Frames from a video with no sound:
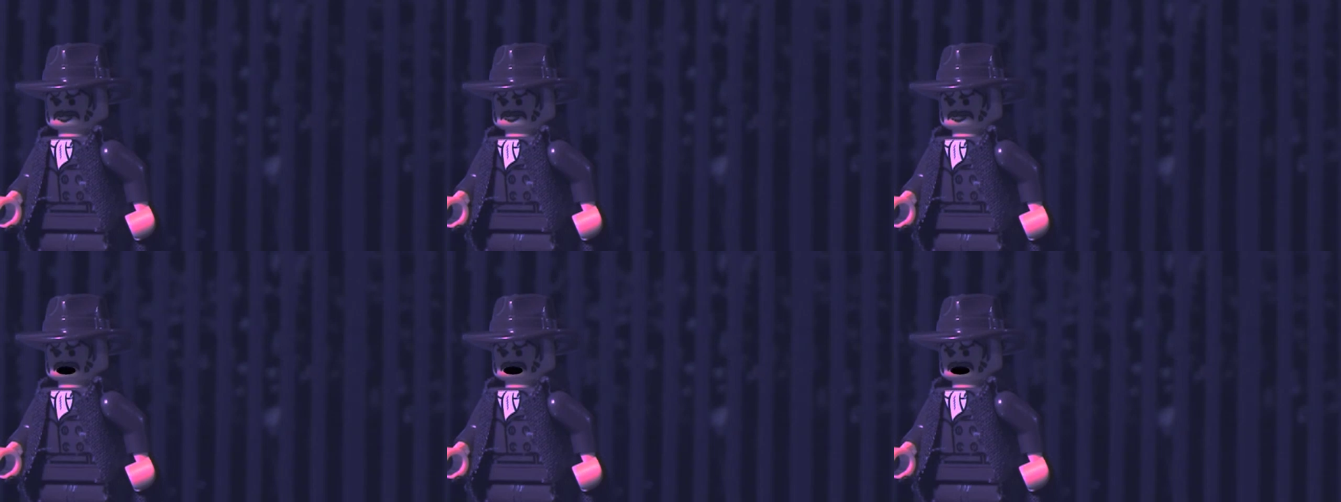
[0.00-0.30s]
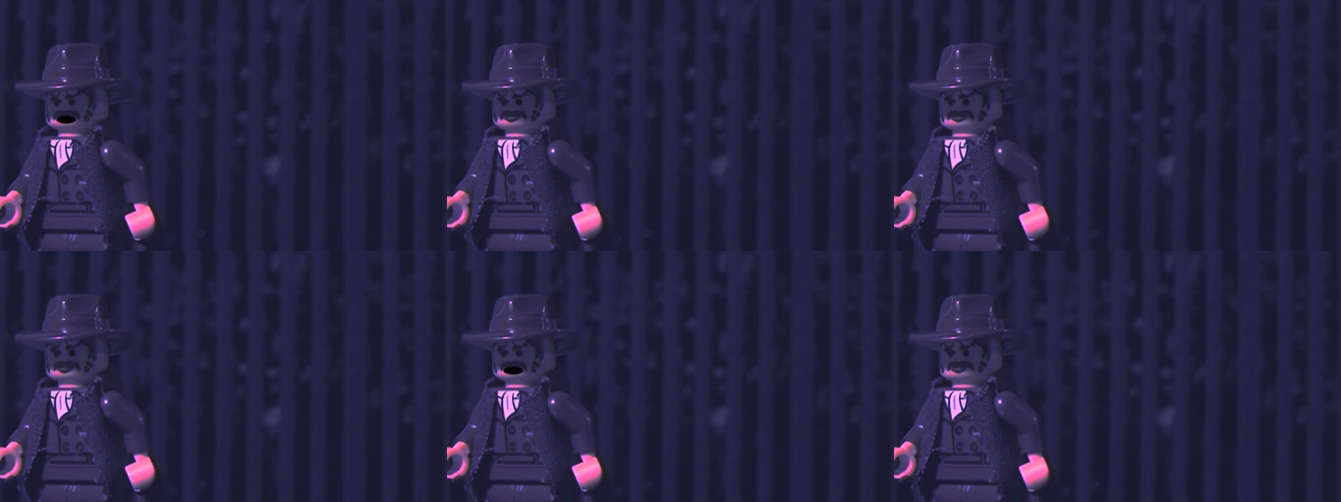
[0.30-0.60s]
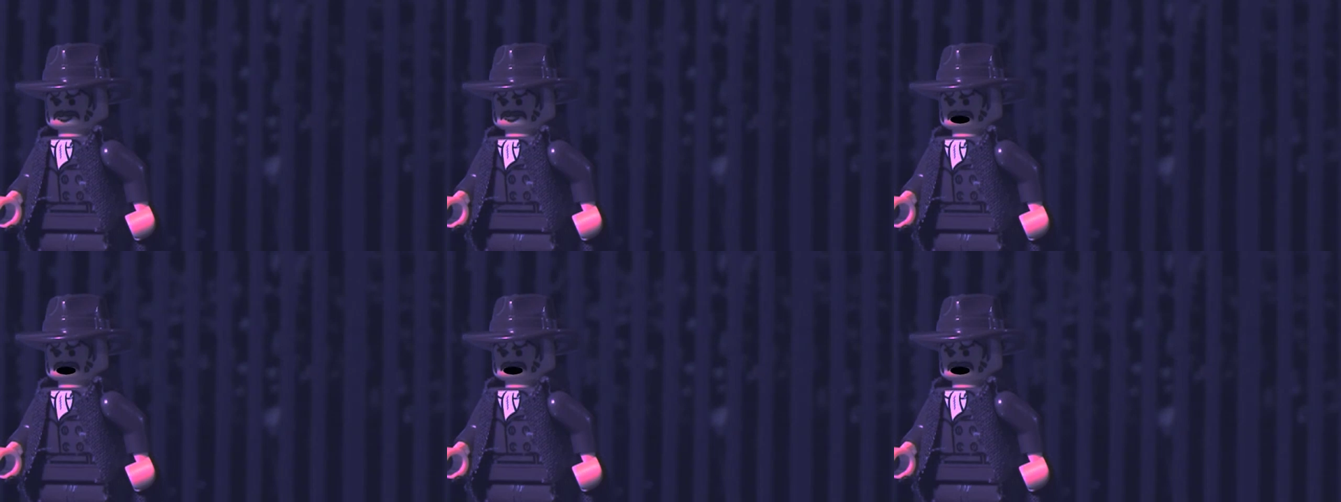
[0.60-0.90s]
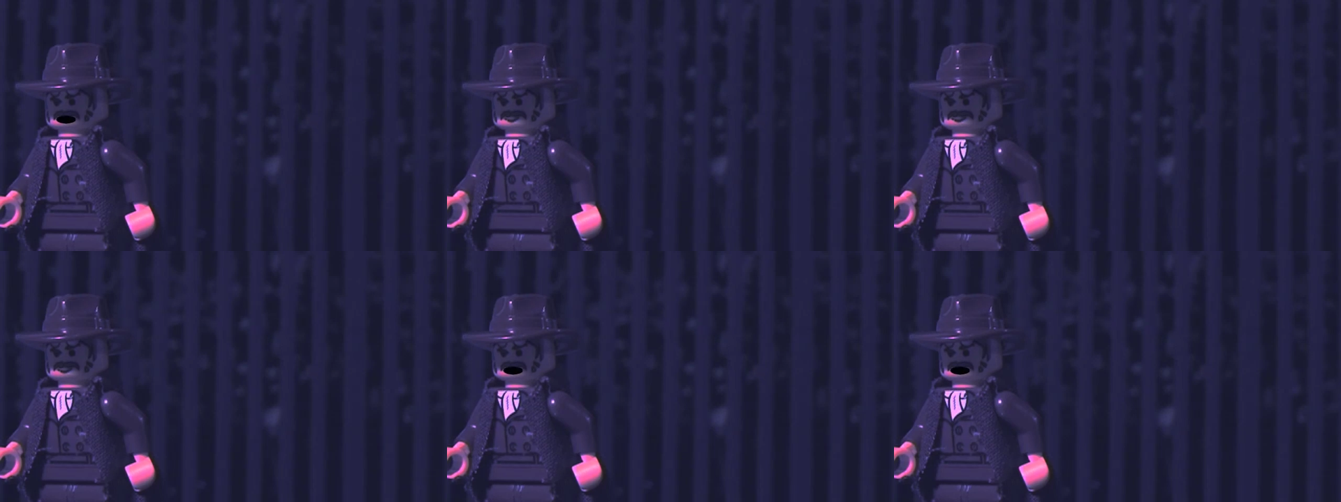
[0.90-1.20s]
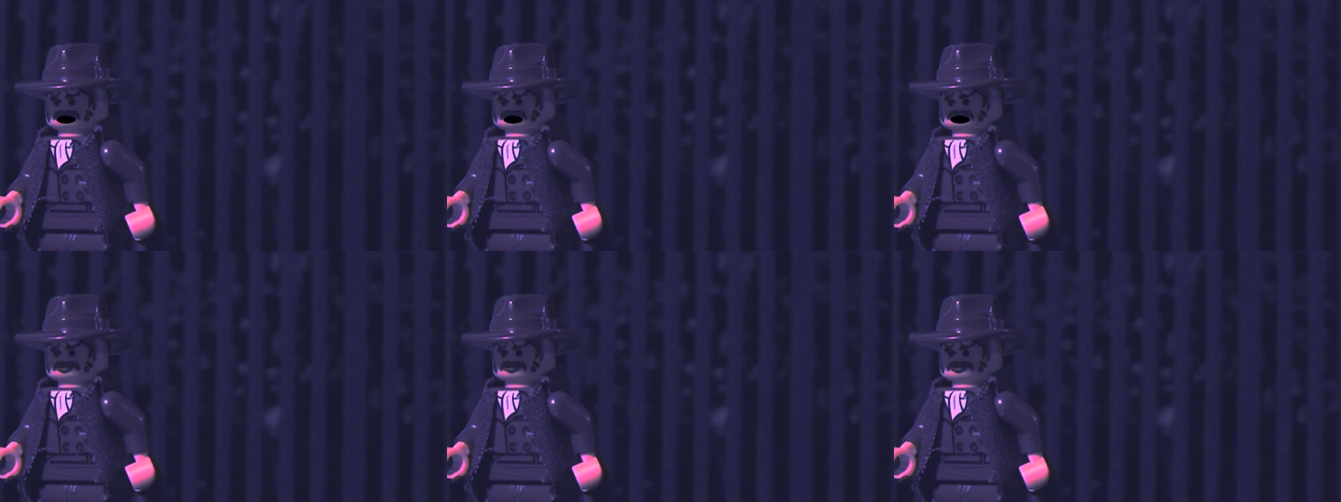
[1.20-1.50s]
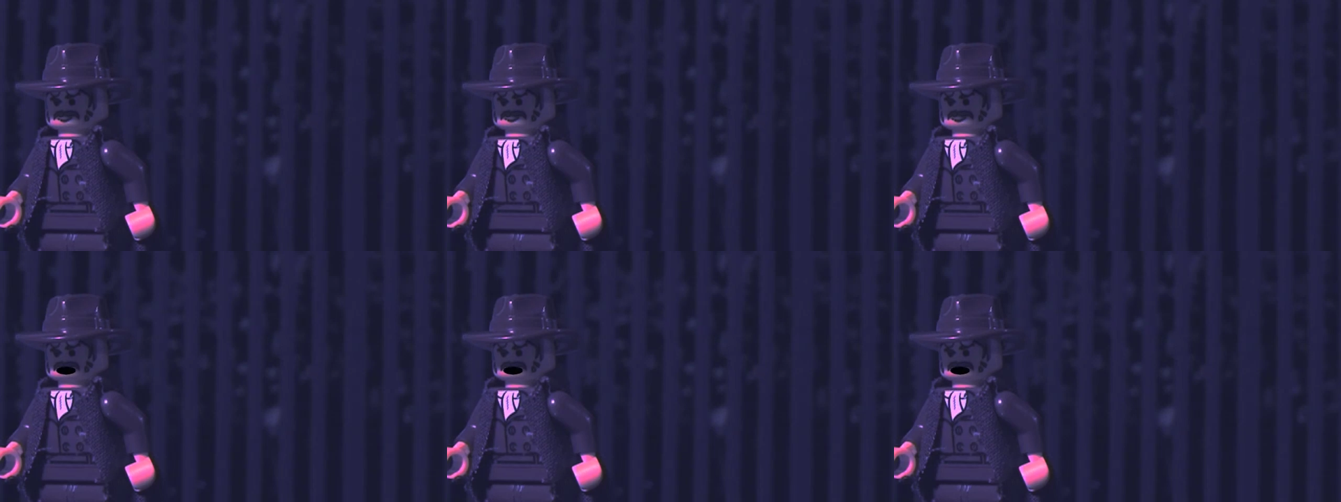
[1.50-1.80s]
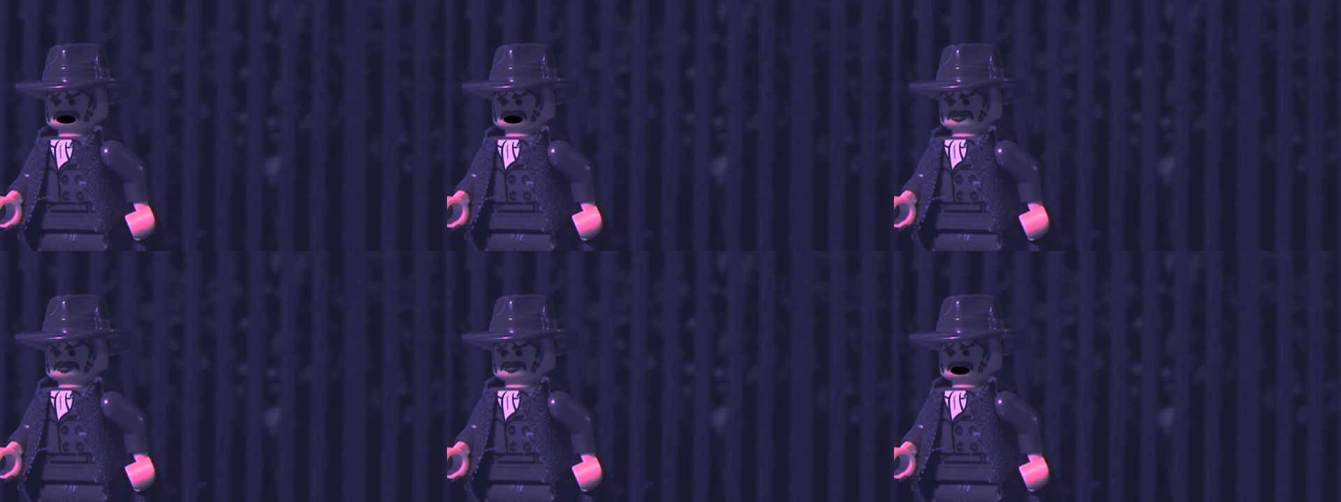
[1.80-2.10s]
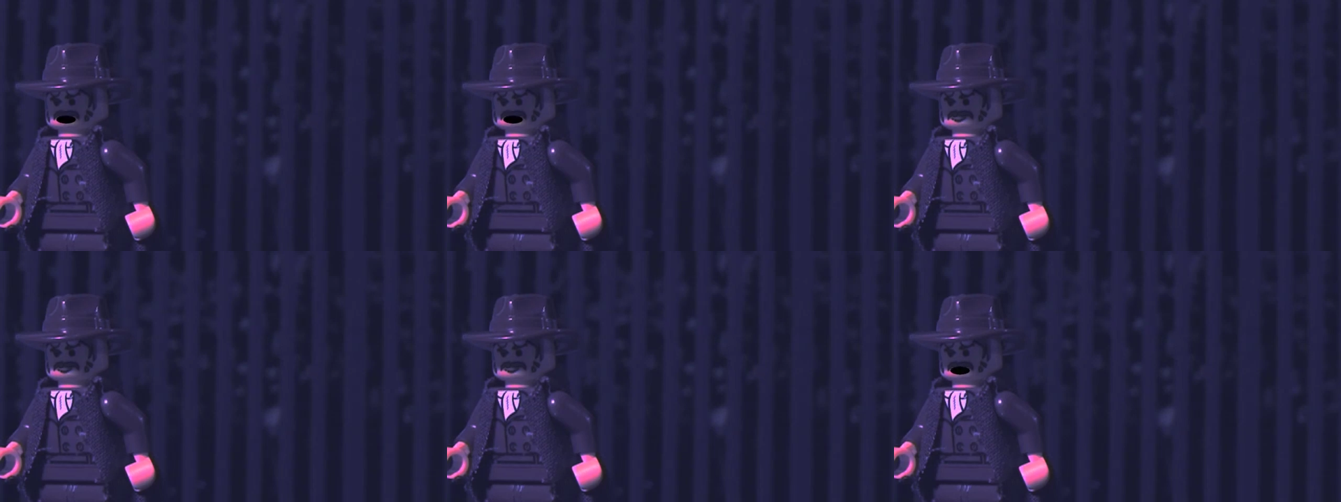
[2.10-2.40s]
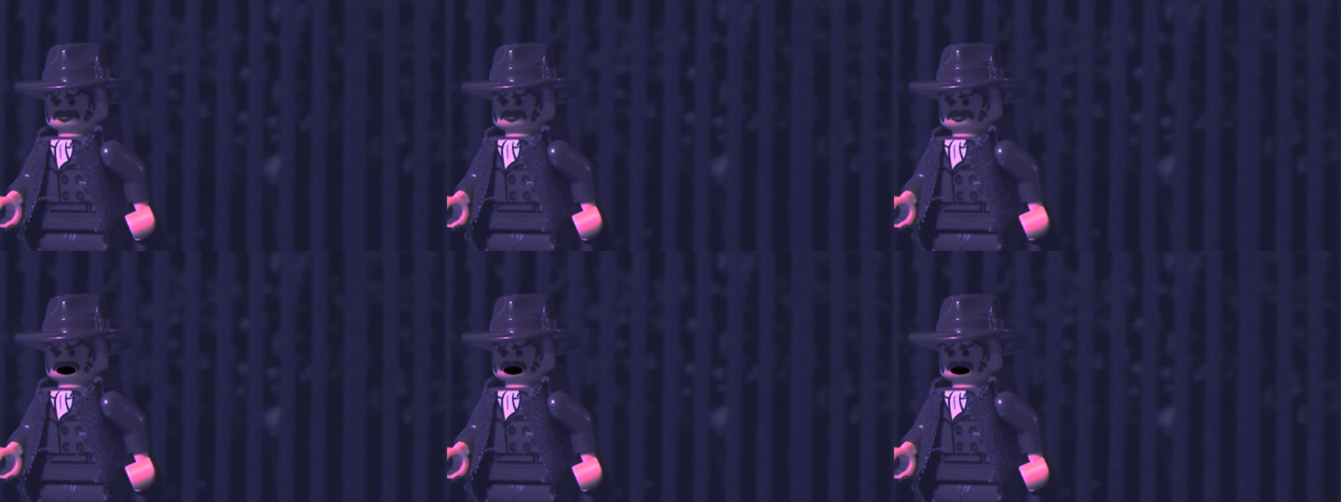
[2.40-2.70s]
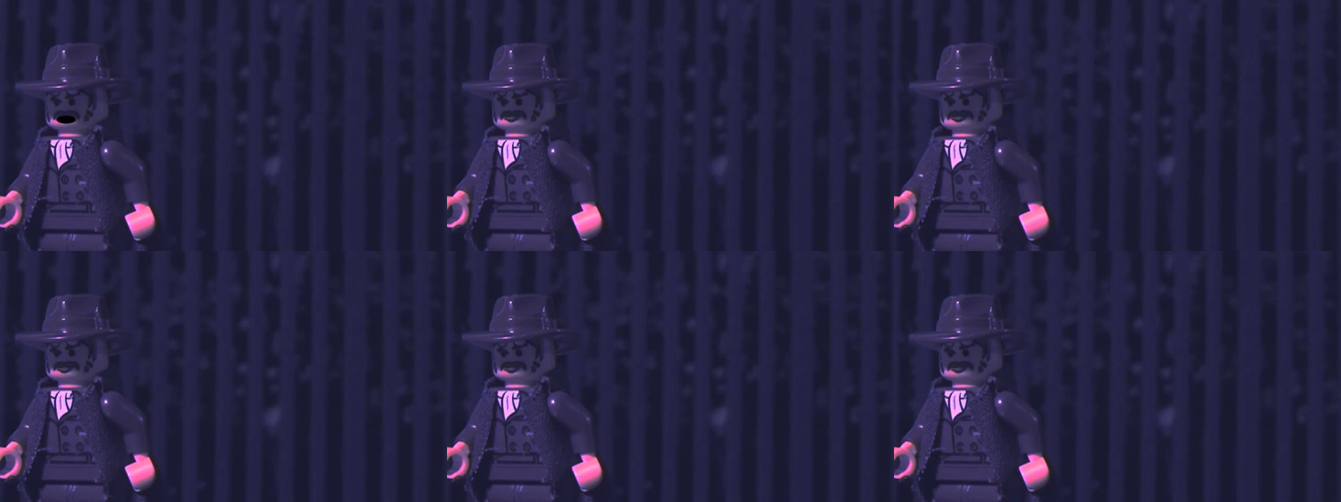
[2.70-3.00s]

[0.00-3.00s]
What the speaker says: No face is visible, so there are no lips to read.